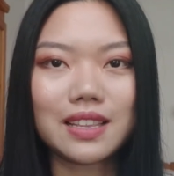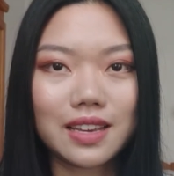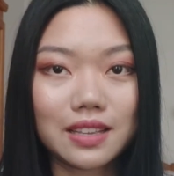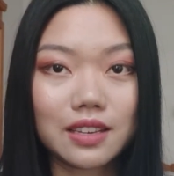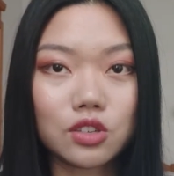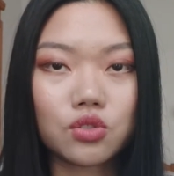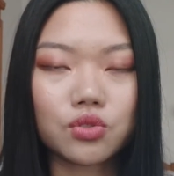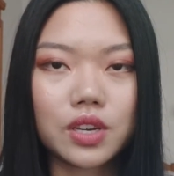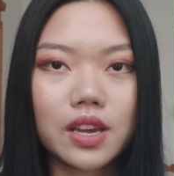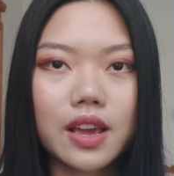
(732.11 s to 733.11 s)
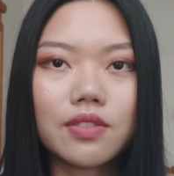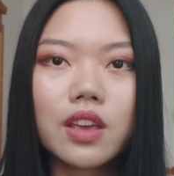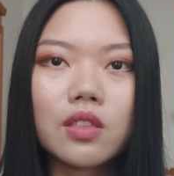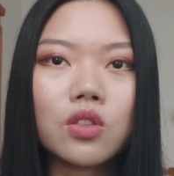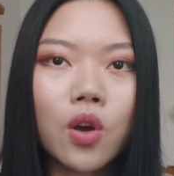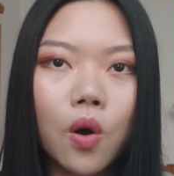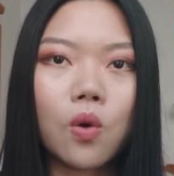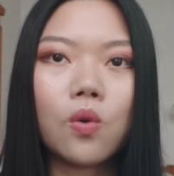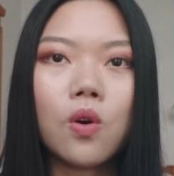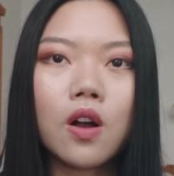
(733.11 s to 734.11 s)
in the industry and they
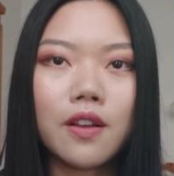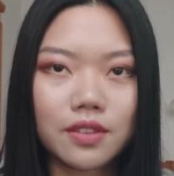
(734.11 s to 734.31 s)
know